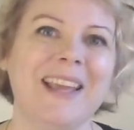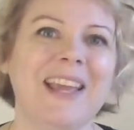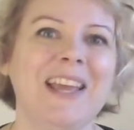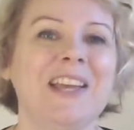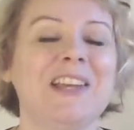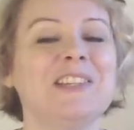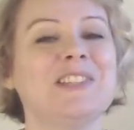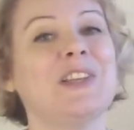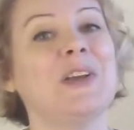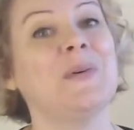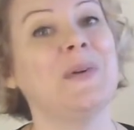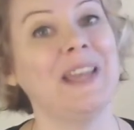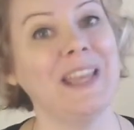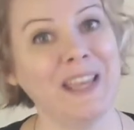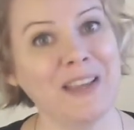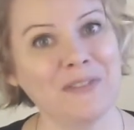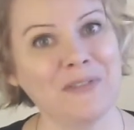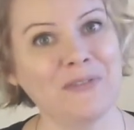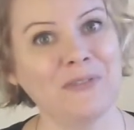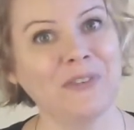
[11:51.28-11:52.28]
So
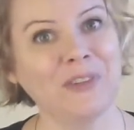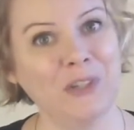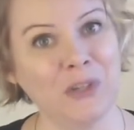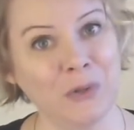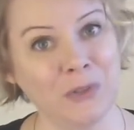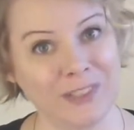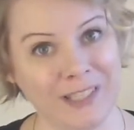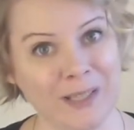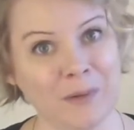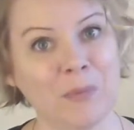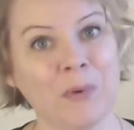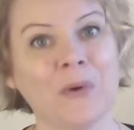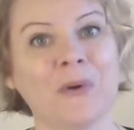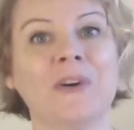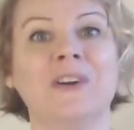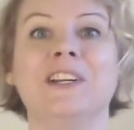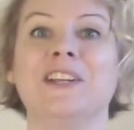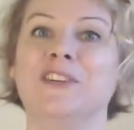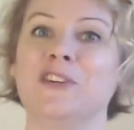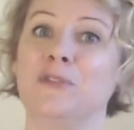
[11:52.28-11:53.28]
if you see
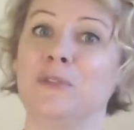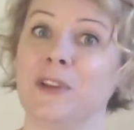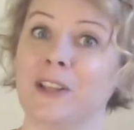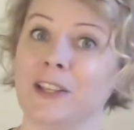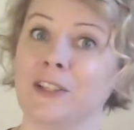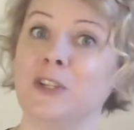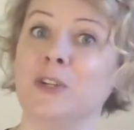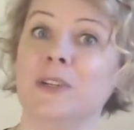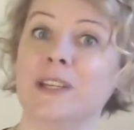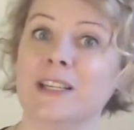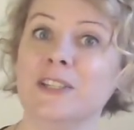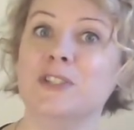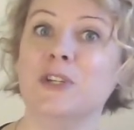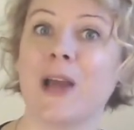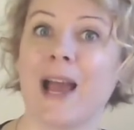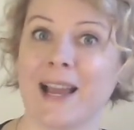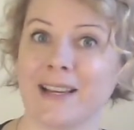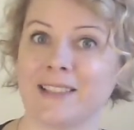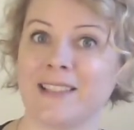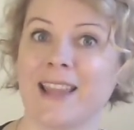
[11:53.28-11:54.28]
porn and you feel like you need to
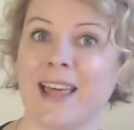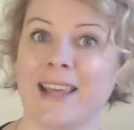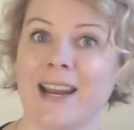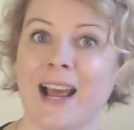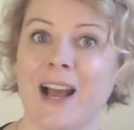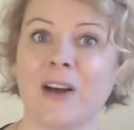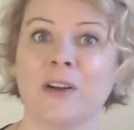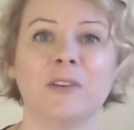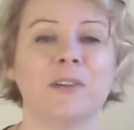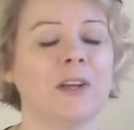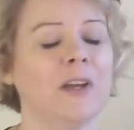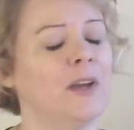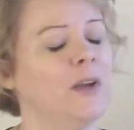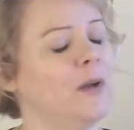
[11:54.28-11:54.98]
act that out,